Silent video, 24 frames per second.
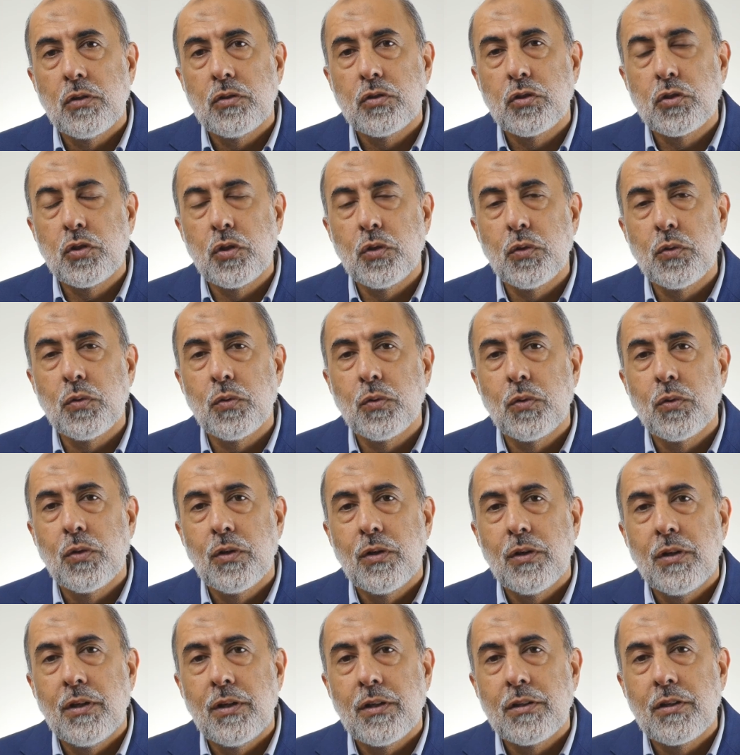to
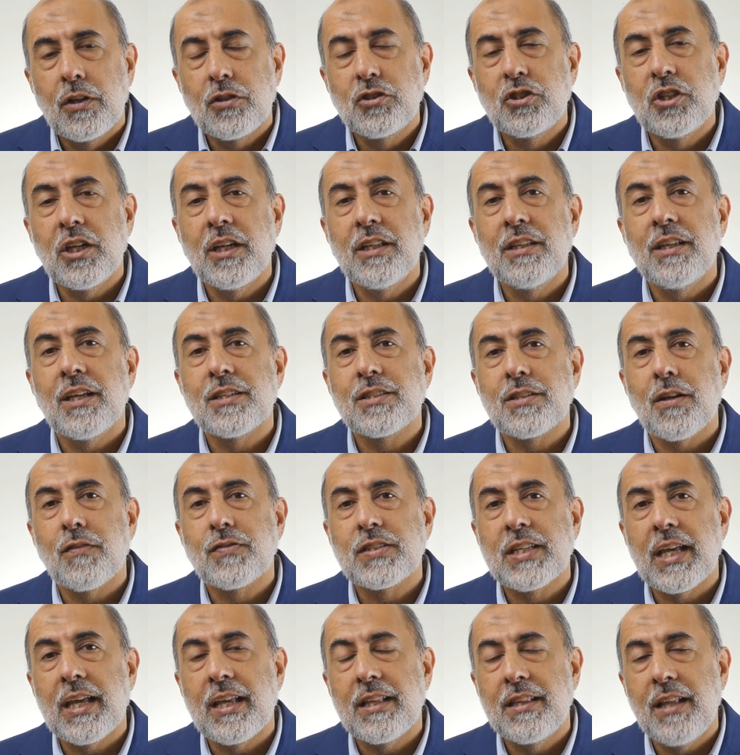the genius of
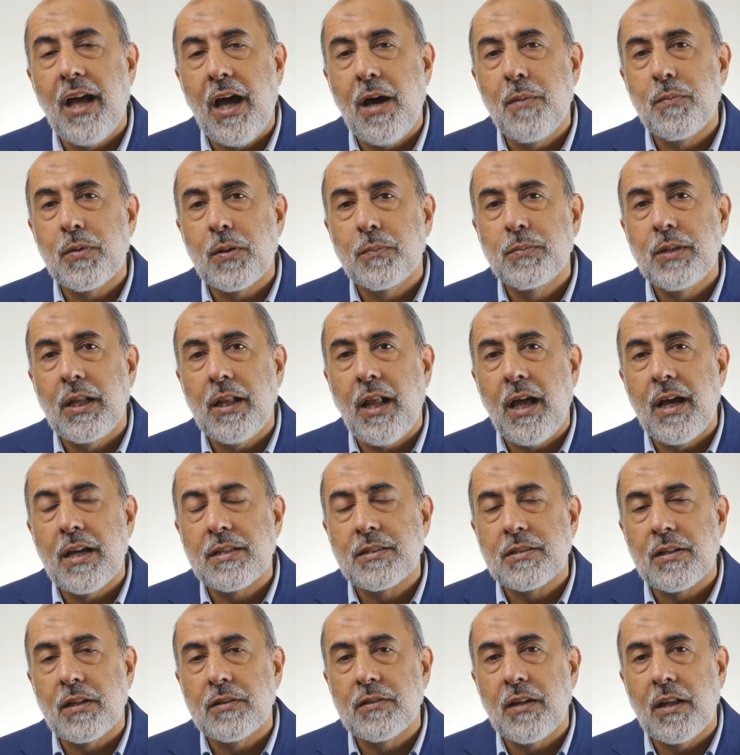Sayyidina Amr ibn al-As
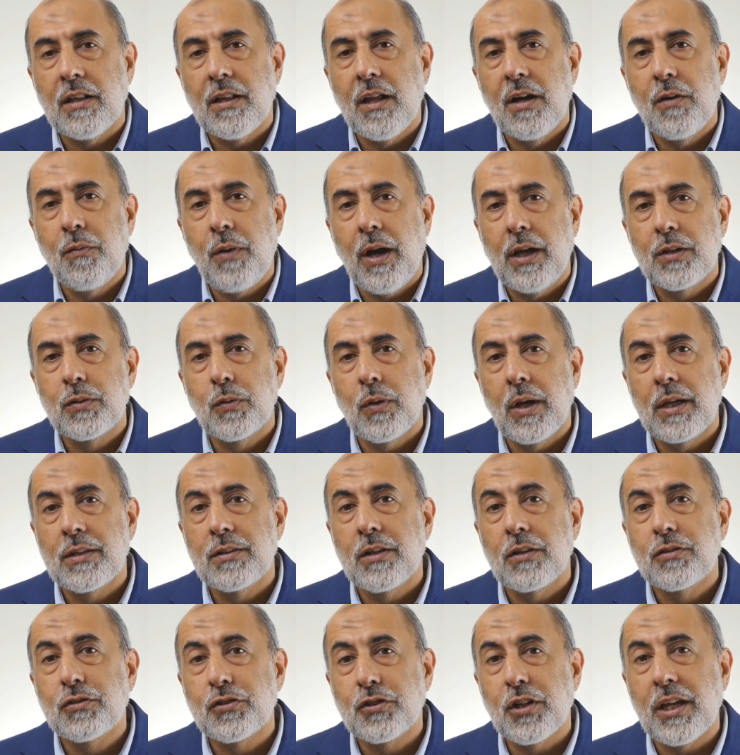radiallahu anhu and the
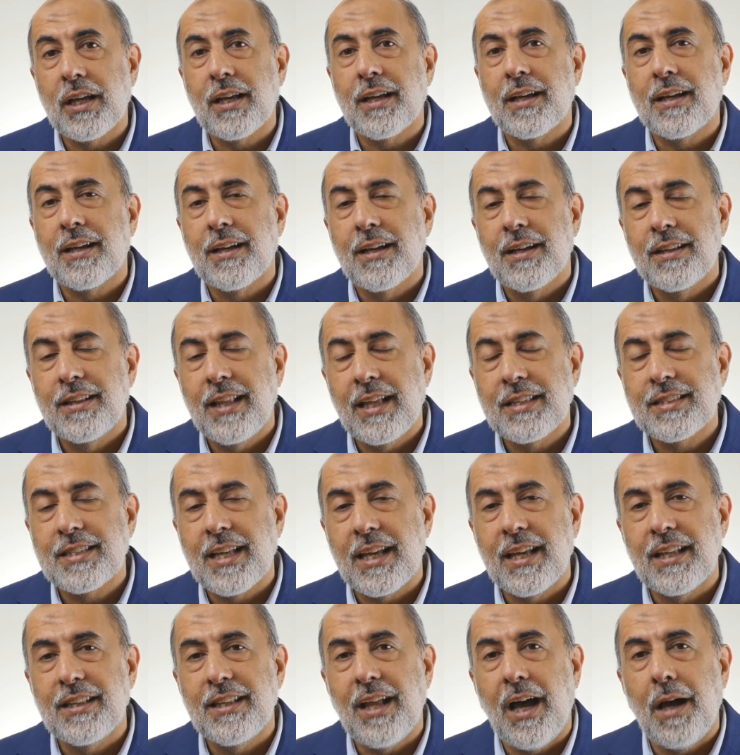trick that
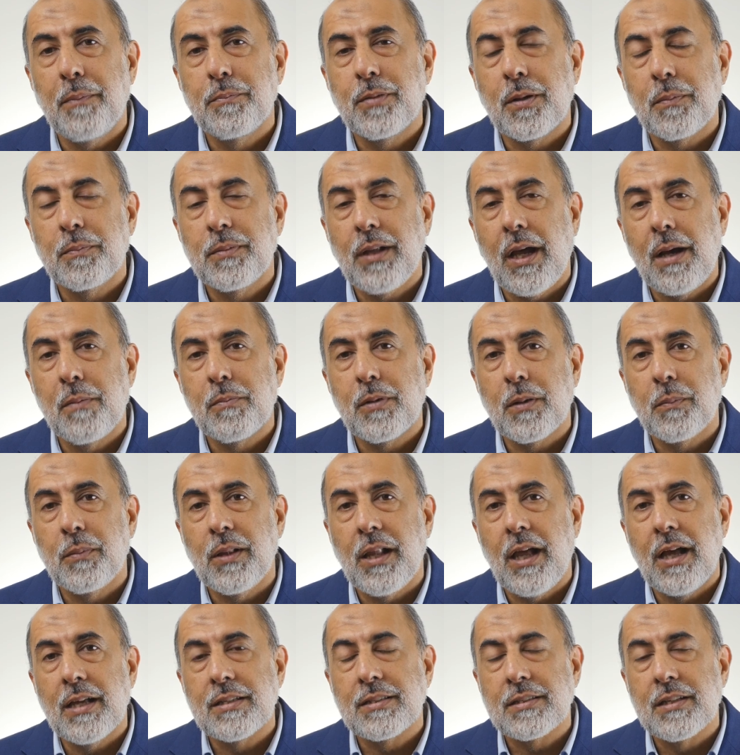Sayyidina Amr ibn
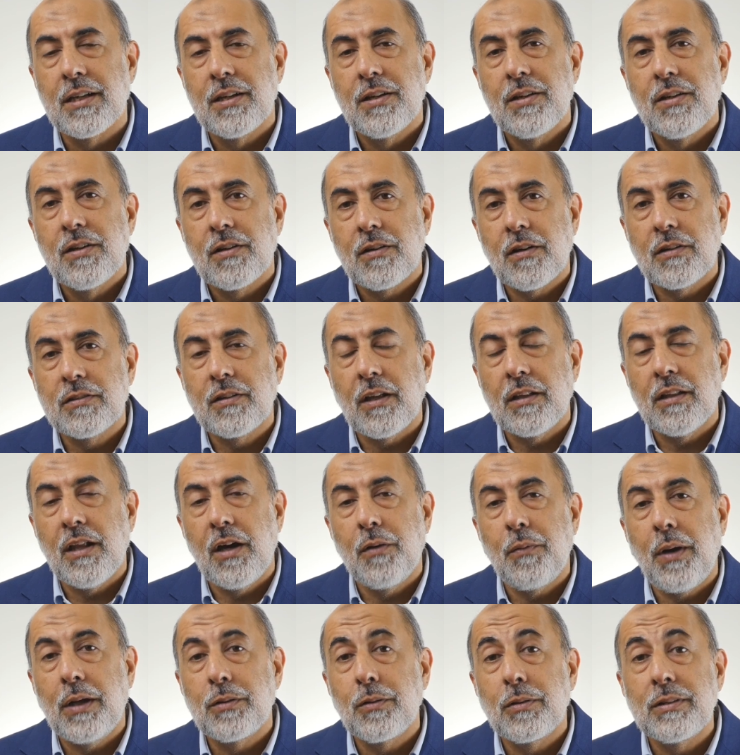al-As
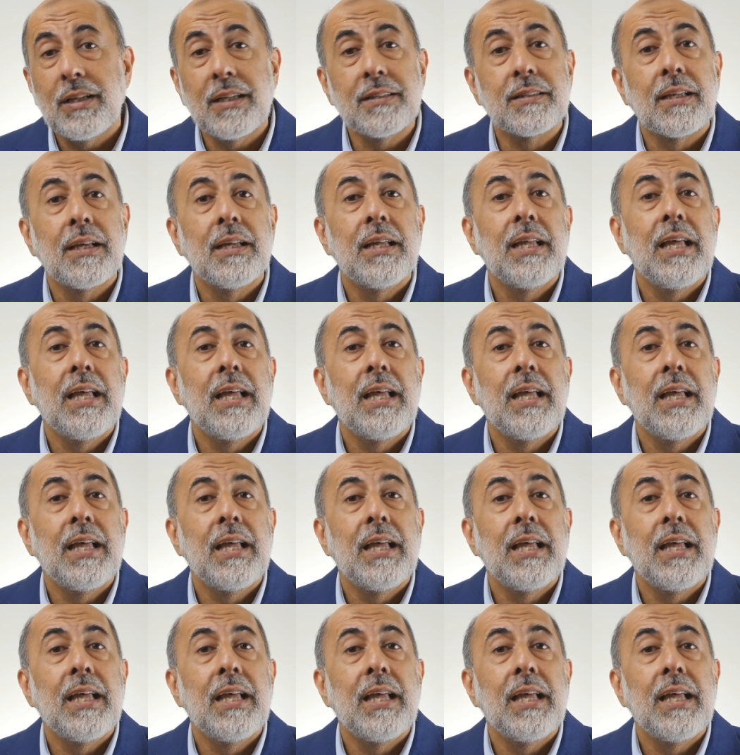radiallahu anhu did.